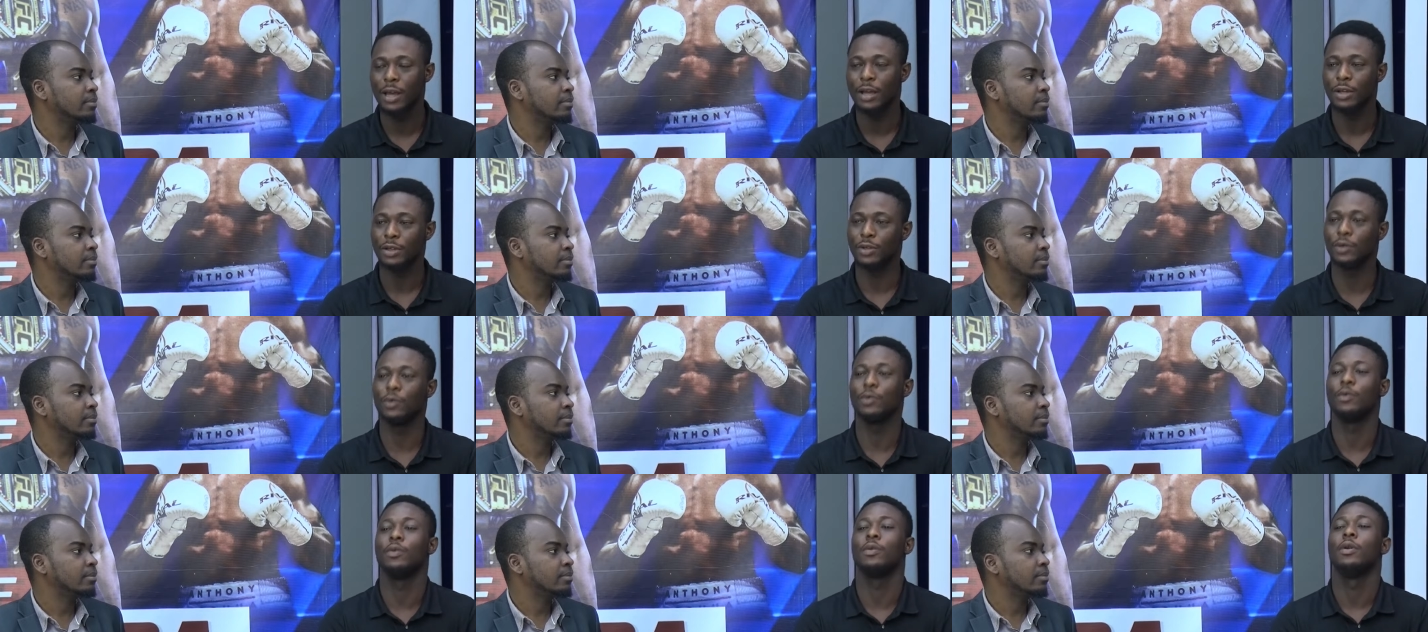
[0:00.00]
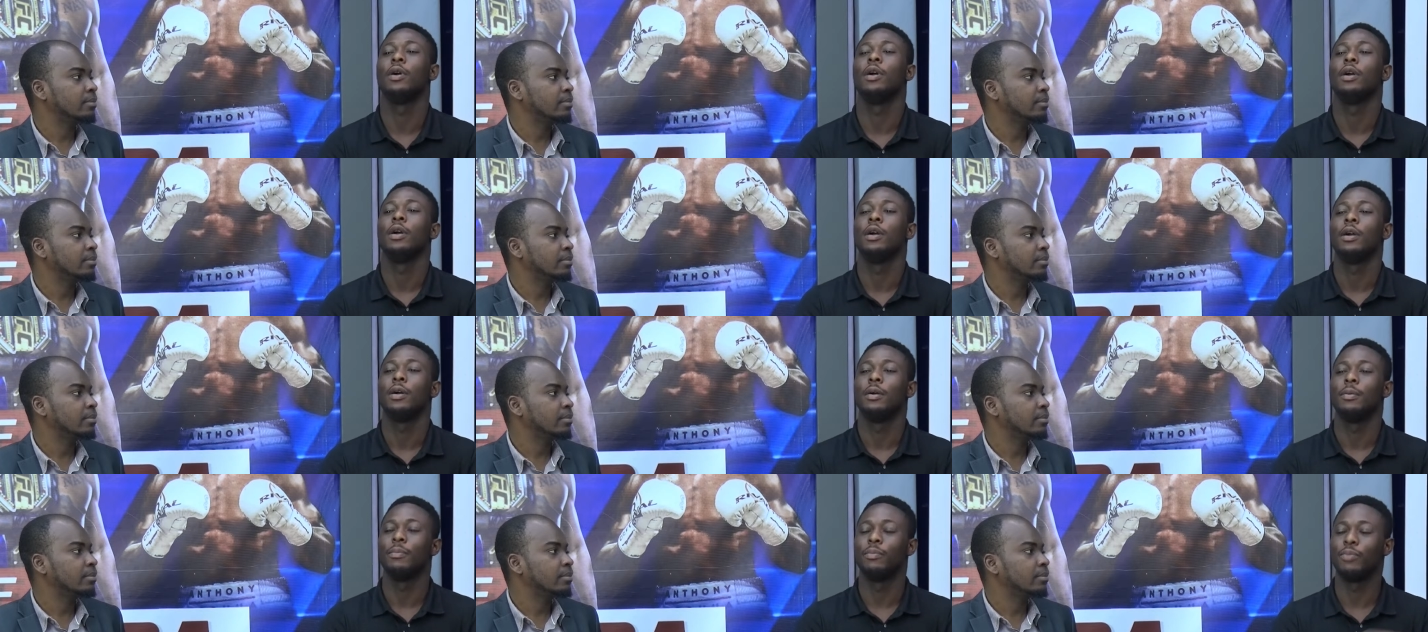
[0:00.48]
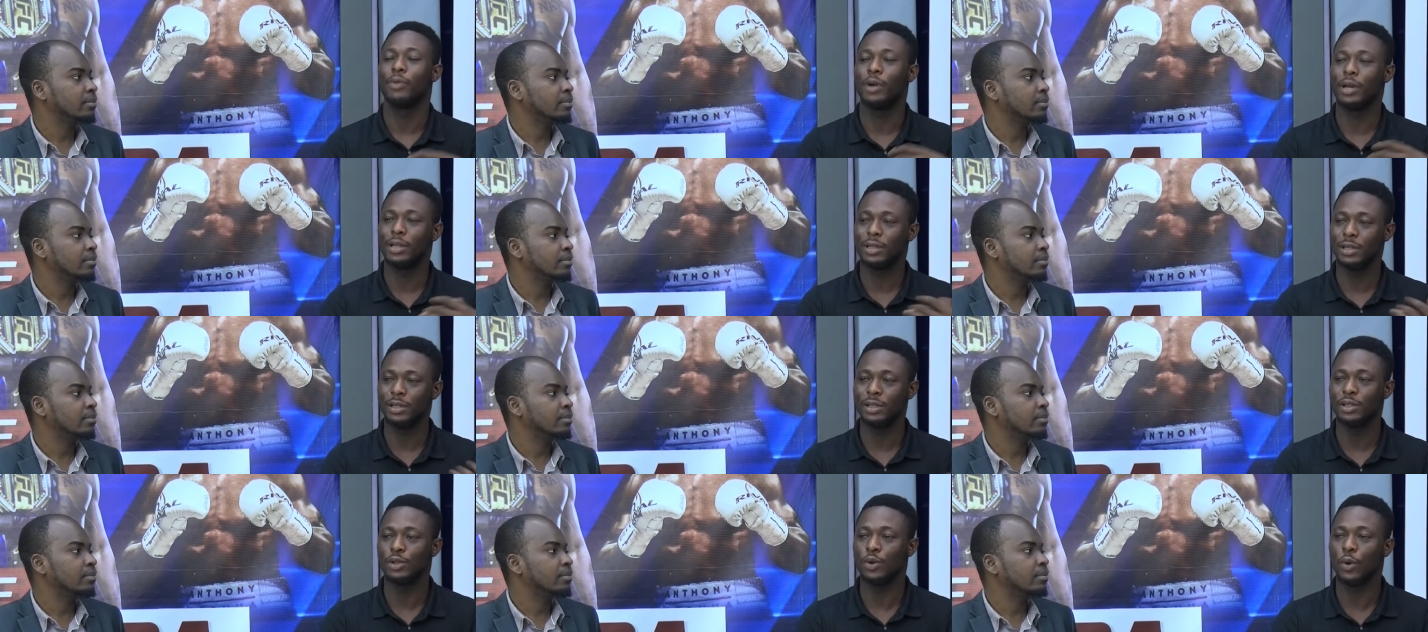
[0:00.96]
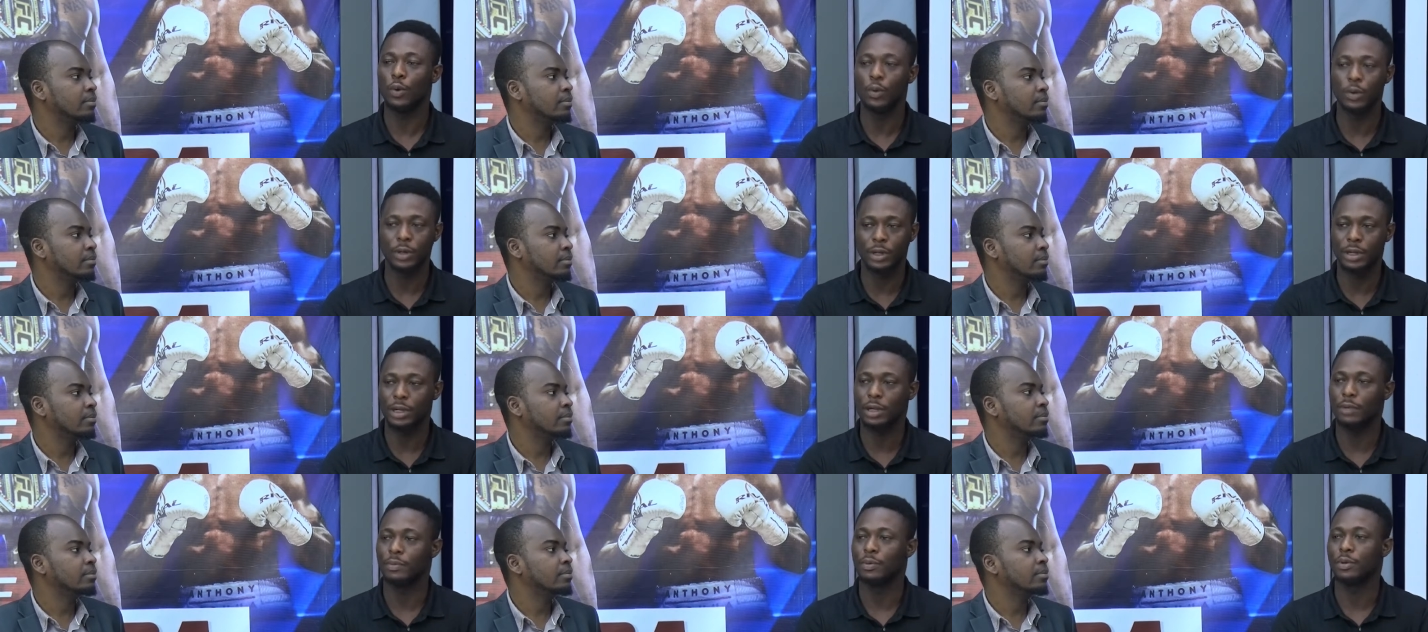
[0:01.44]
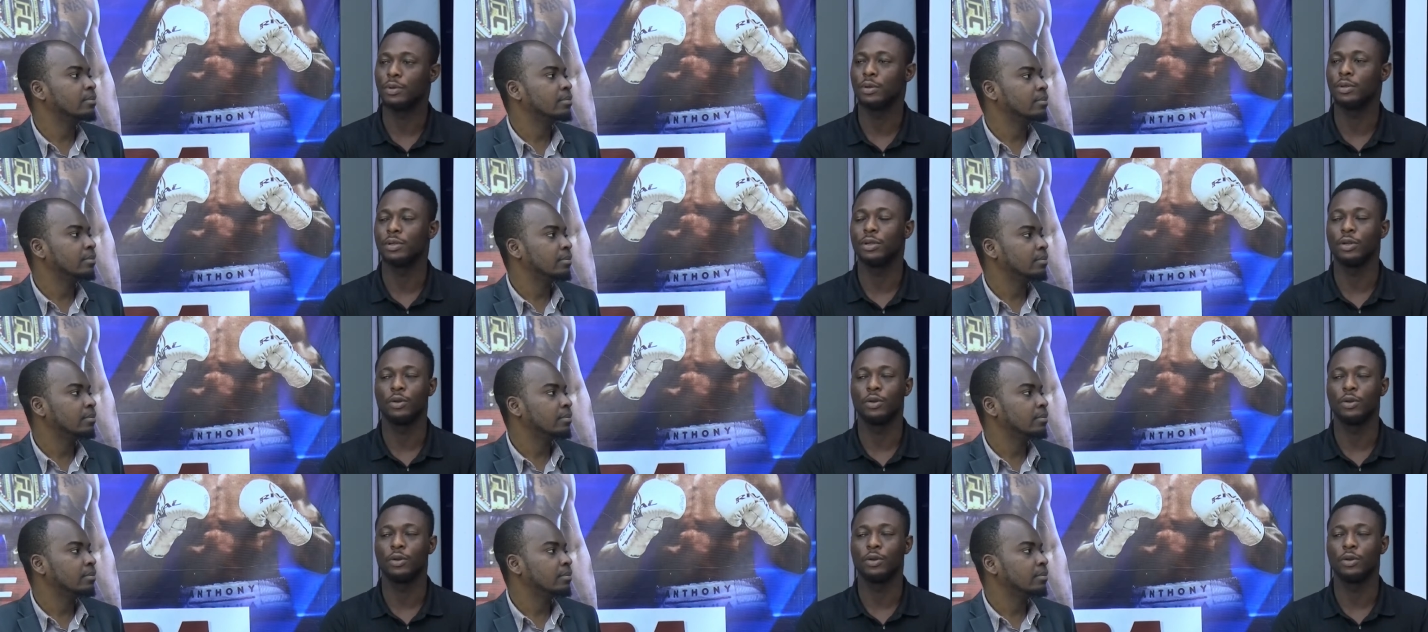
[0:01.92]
Speaker 1: So Brighton is holding out because they